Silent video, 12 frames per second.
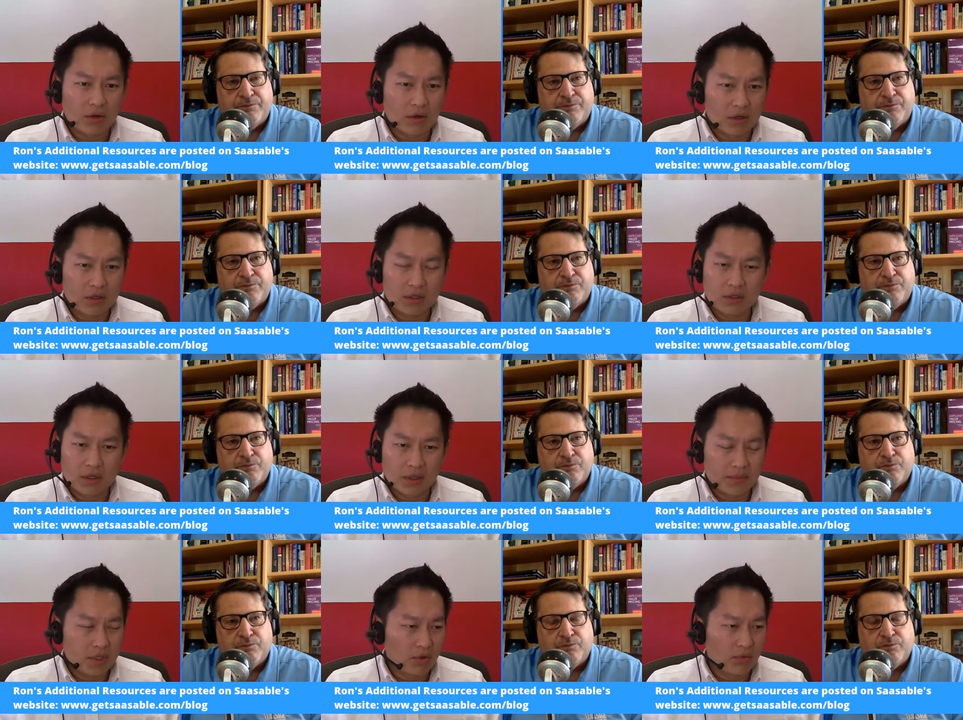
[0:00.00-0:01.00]
Speaker 1: your your,
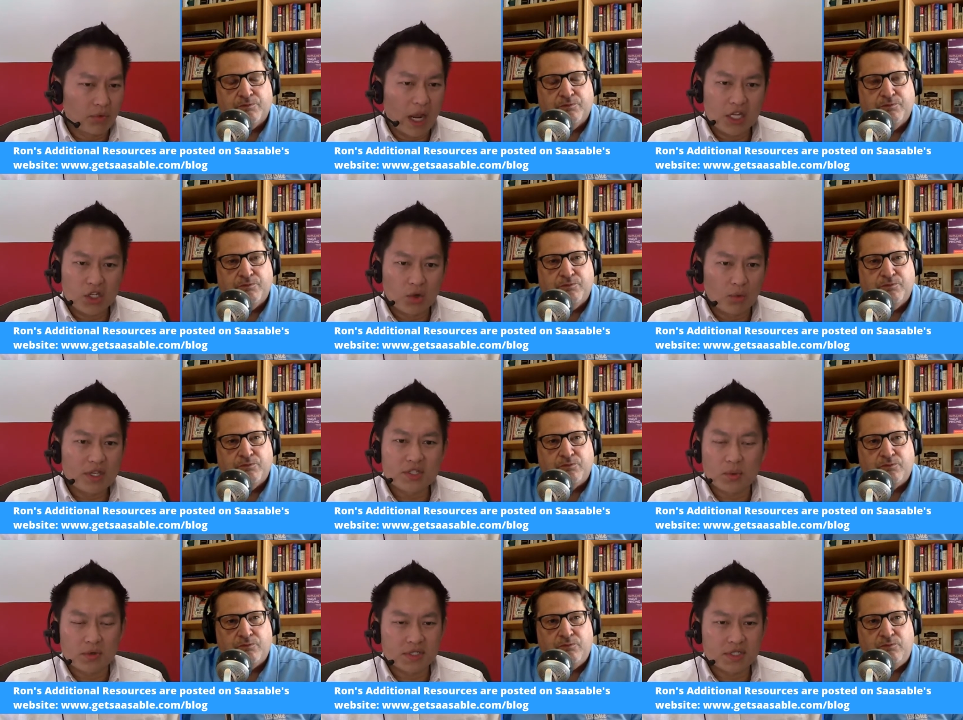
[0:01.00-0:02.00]
um, your writing, your
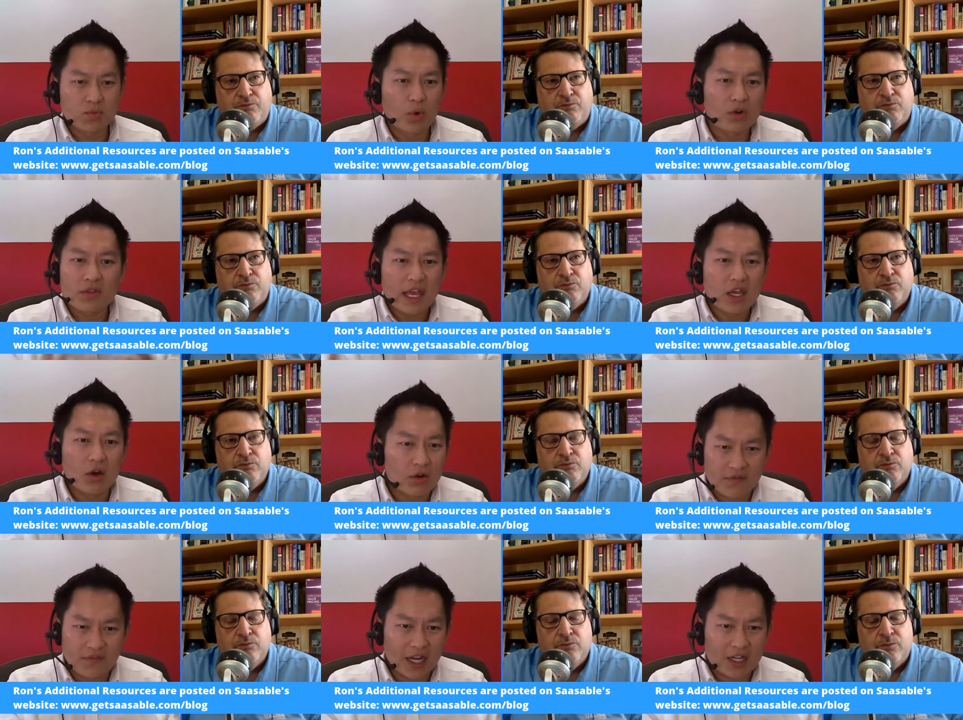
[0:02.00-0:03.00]
resources, where do they go
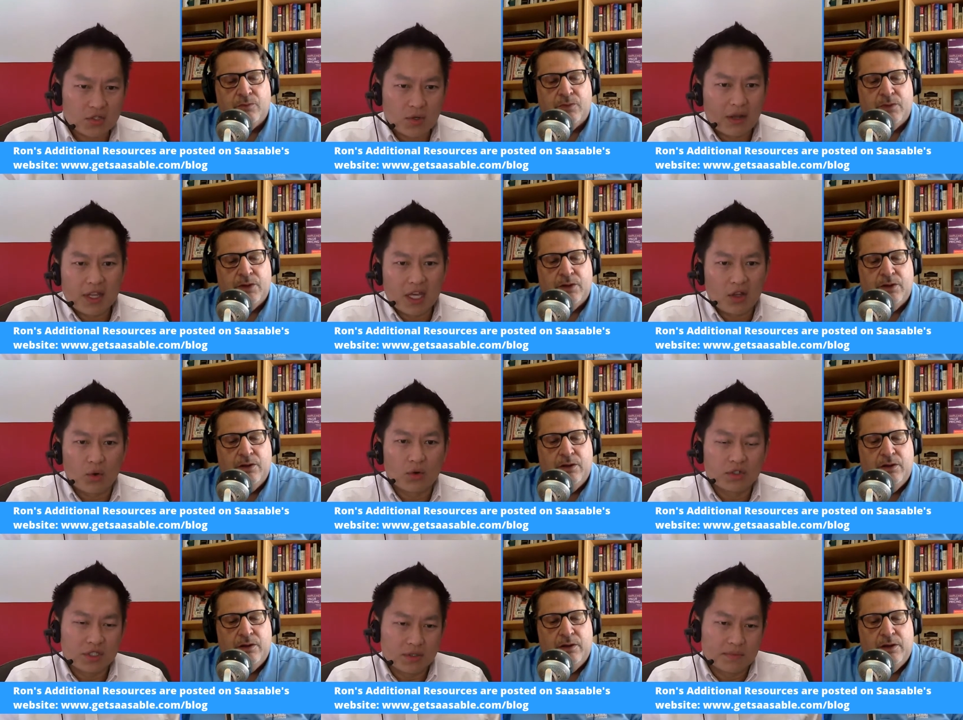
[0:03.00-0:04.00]
to find you? How do they get a
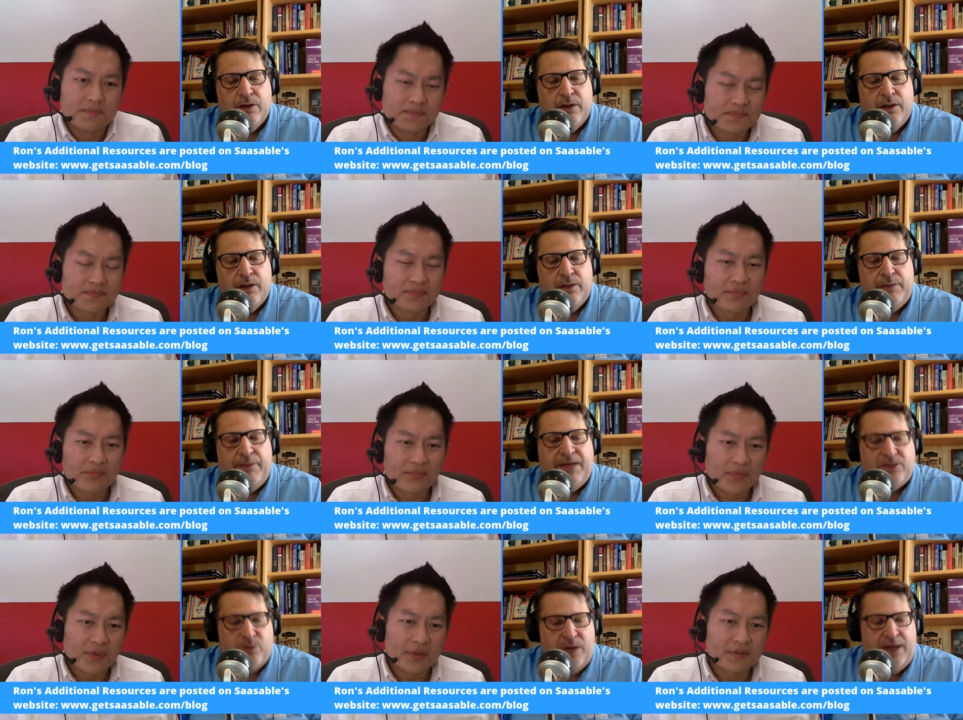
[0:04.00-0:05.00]
hold of you?
Speaker 2: the
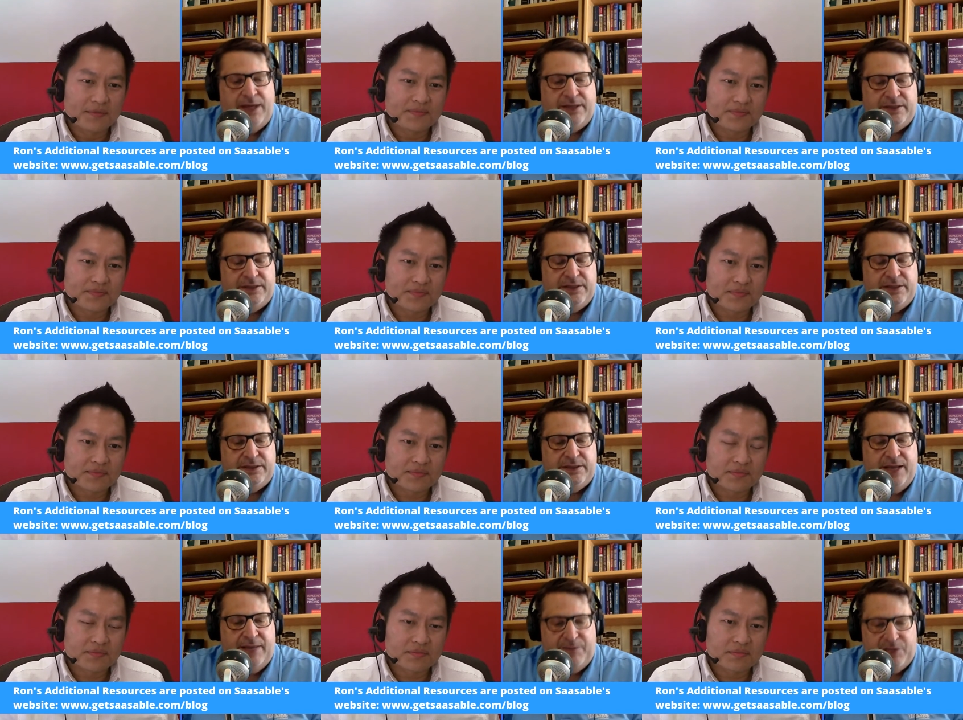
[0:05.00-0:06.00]
best way is is
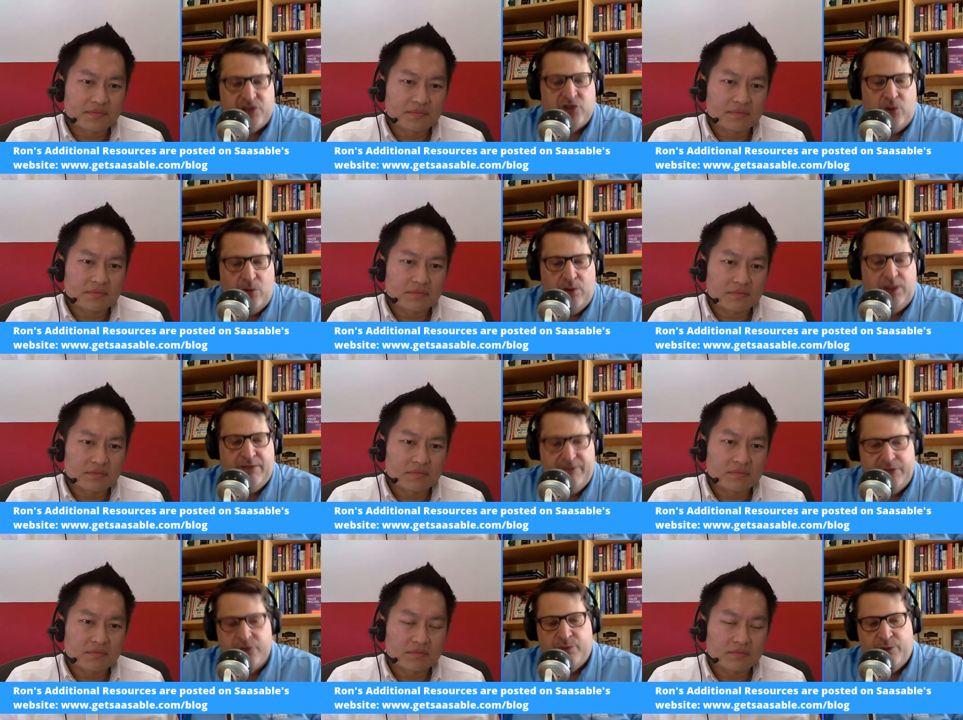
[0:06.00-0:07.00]
at the soul of
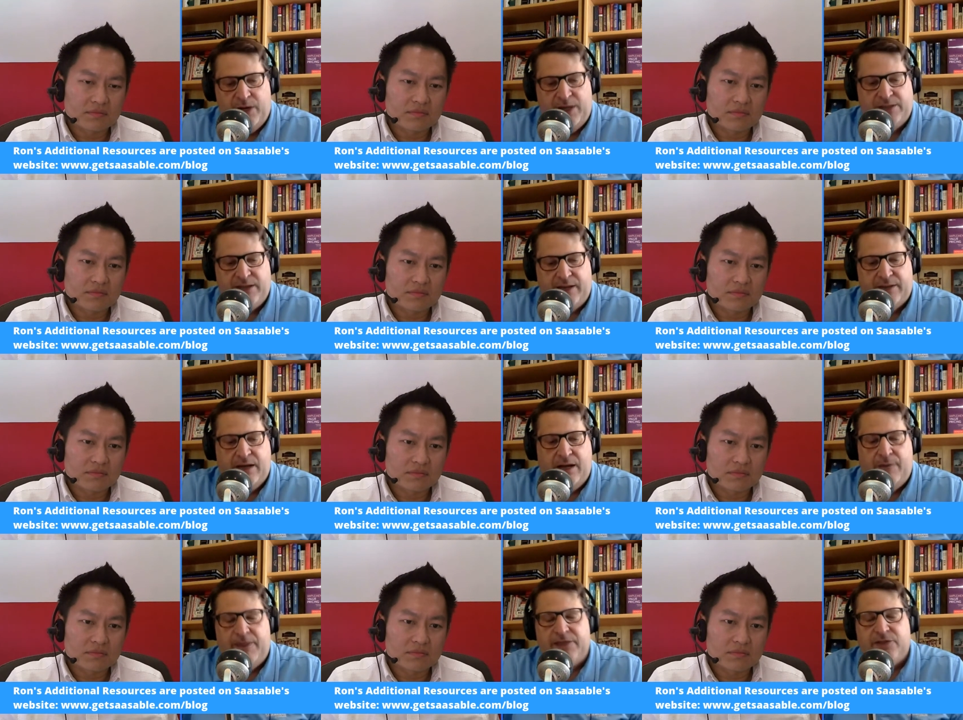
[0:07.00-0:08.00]

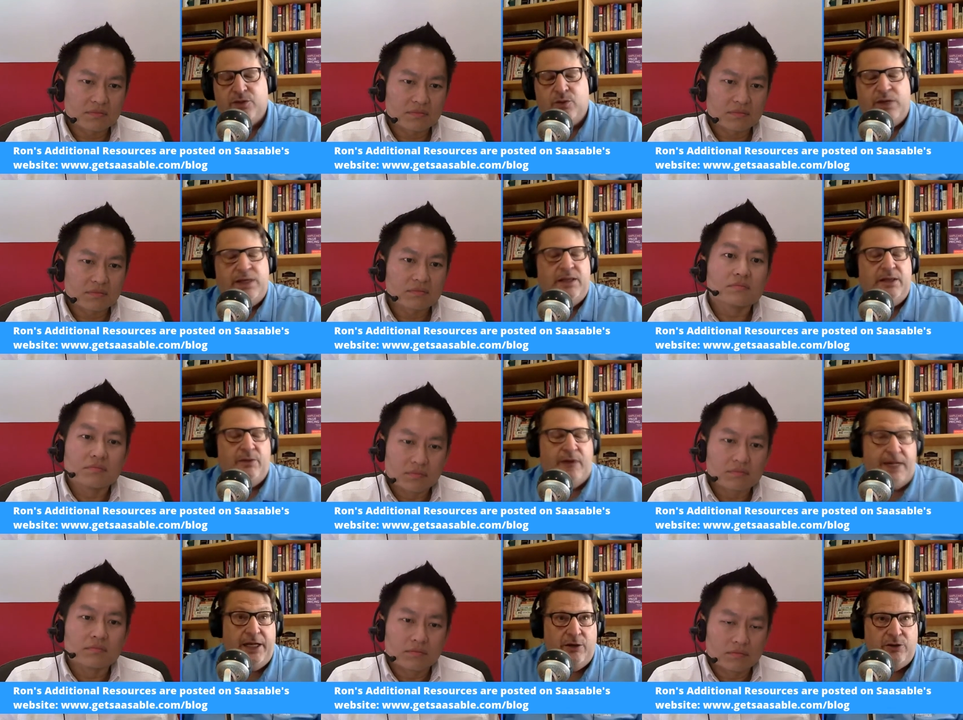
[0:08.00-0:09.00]
enterprise.com that's the weekly
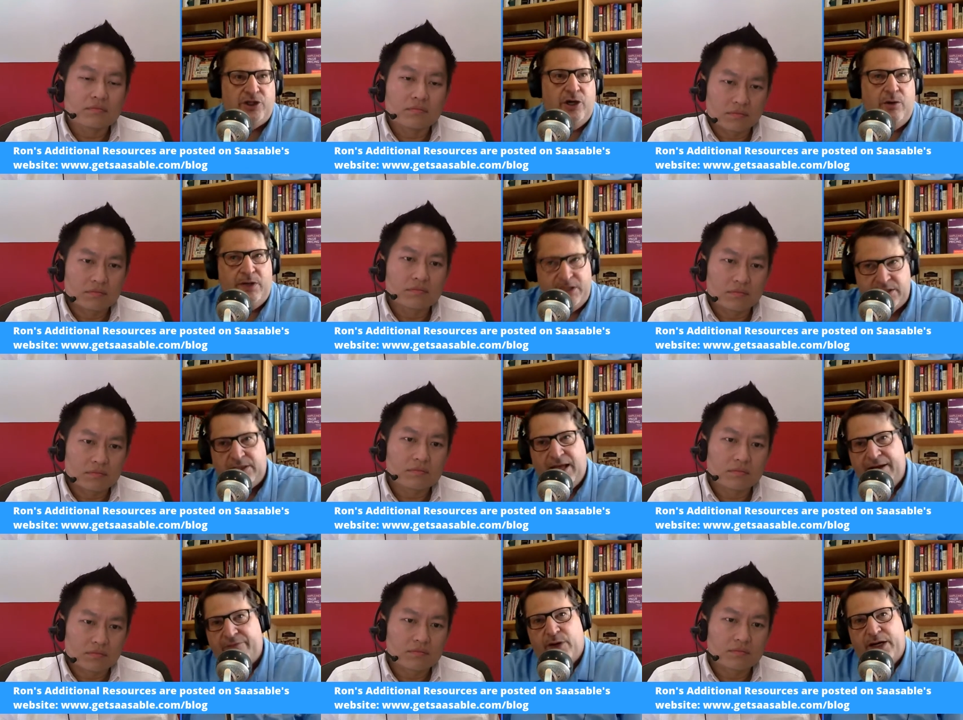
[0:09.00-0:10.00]
radio show it is a
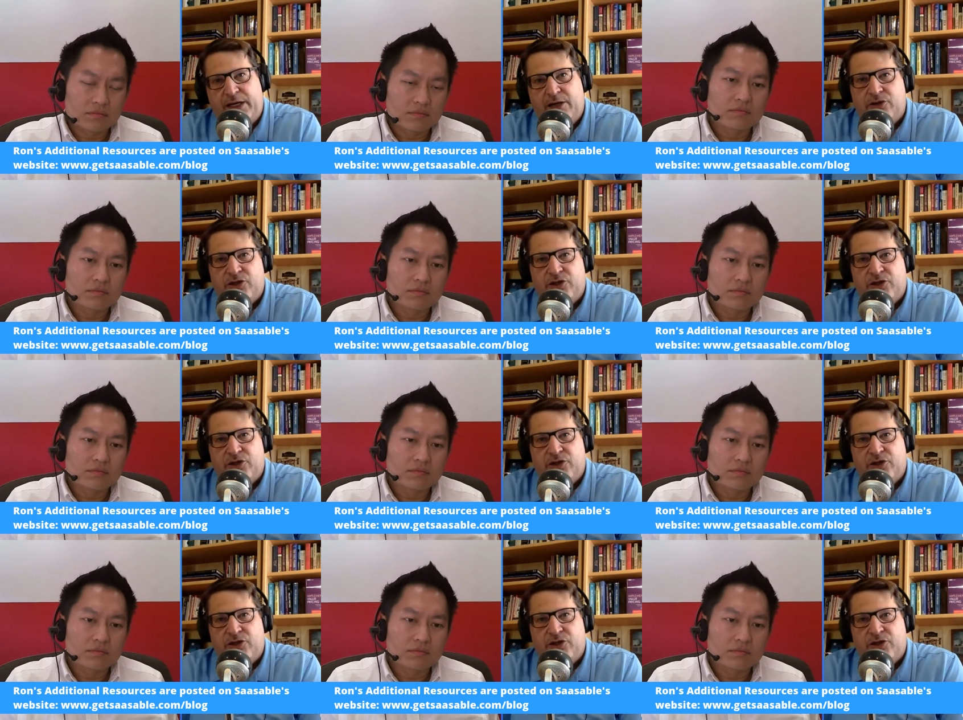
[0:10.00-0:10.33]
live radio